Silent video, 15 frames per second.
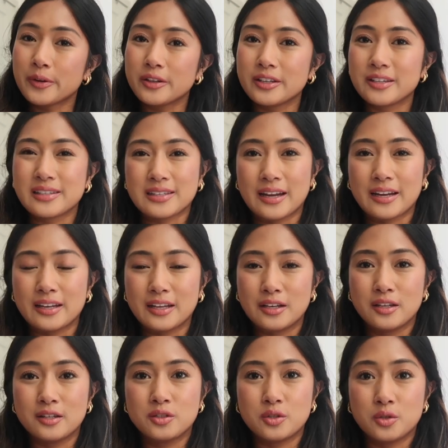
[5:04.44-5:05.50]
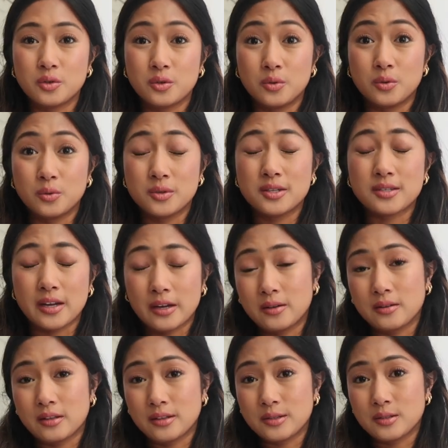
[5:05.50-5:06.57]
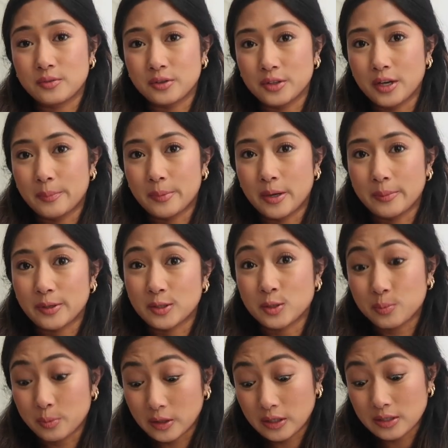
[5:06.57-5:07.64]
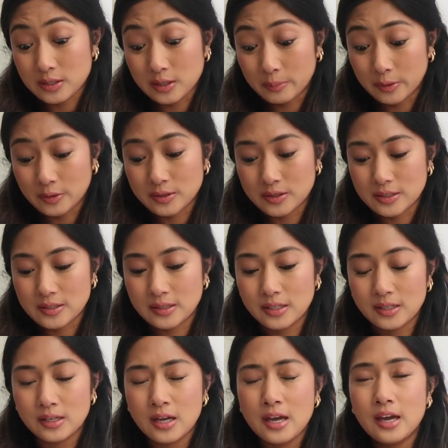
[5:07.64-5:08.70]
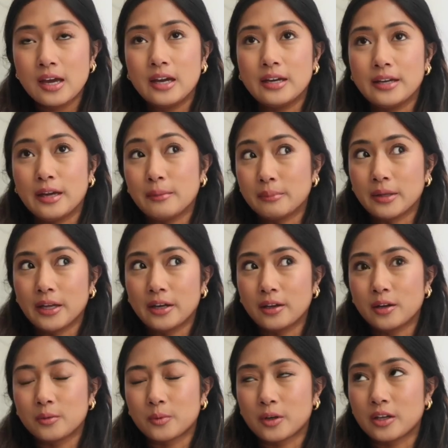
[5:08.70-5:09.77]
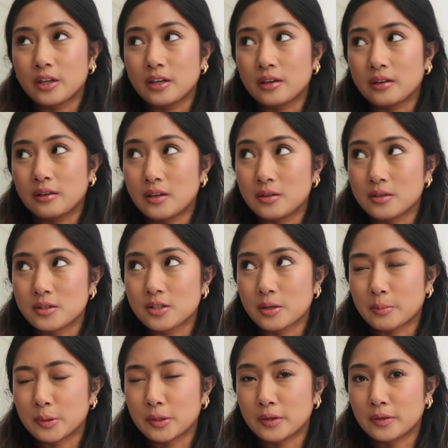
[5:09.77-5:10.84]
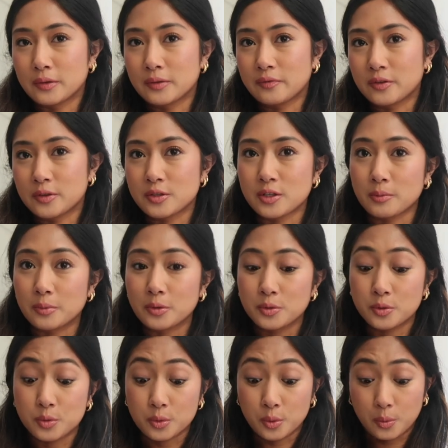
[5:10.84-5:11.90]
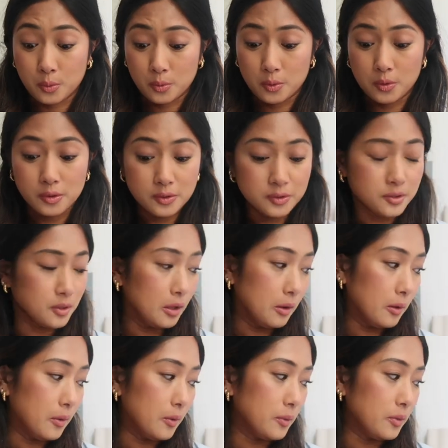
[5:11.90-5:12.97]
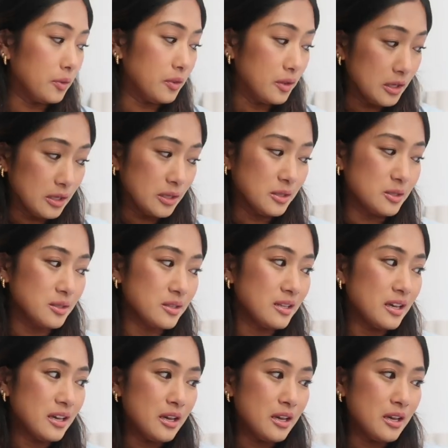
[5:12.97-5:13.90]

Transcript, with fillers: really excited to style these for the upcoming spring and summer season. I am planning on working in the summer for summer school, so these